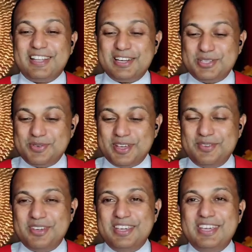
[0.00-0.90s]
That's
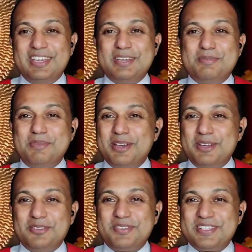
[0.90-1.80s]
why we,
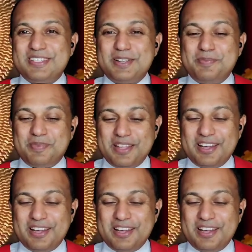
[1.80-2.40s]
many of us,